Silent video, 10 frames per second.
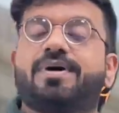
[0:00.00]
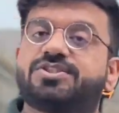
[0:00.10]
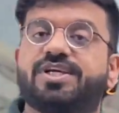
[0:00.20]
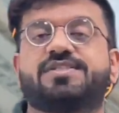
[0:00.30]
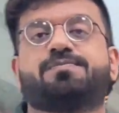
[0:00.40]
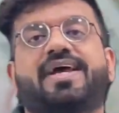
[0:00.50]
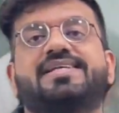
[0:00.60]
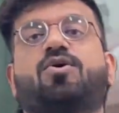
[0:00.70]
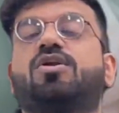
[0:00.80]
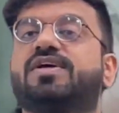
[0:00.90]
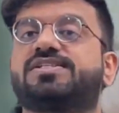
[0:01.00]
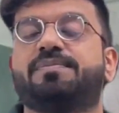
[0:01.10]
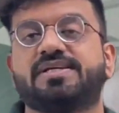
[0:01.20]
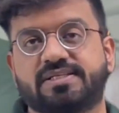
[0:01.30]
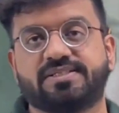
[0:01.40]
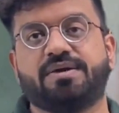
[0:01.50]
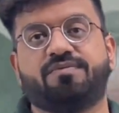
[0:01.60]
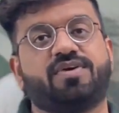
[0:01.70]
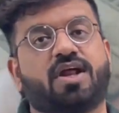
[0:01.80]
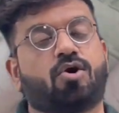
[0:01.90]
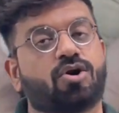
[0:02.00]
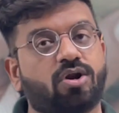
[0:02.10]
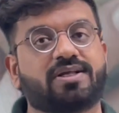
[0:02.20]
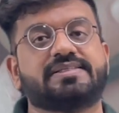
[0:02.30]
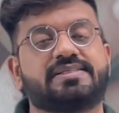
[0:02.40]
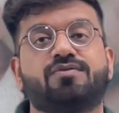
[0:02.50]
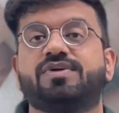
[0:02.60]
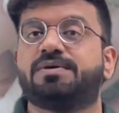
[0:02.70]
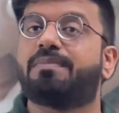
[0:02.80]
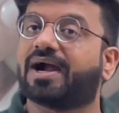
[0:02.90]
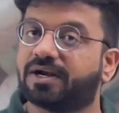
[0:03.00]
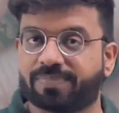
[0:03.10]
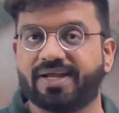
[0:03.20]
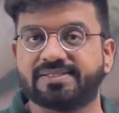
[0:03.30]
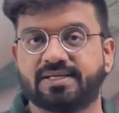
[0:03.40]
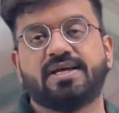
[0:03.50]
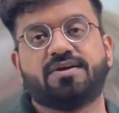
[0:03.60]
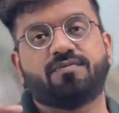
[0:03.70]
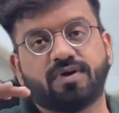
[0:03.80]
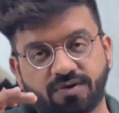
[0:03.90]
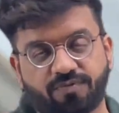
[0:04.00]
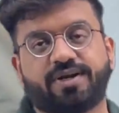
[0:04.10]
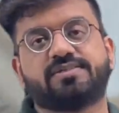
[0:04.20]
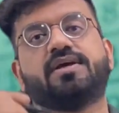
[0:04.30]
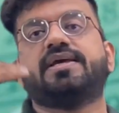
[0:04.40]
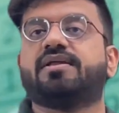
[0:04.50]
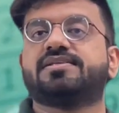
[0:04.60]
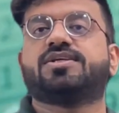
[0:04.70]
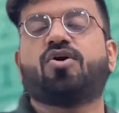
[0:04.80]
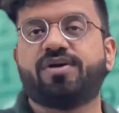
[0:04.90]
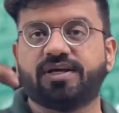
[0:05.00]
purchase price always remains the same. We are not at all concerned with the market price. If it is increasing or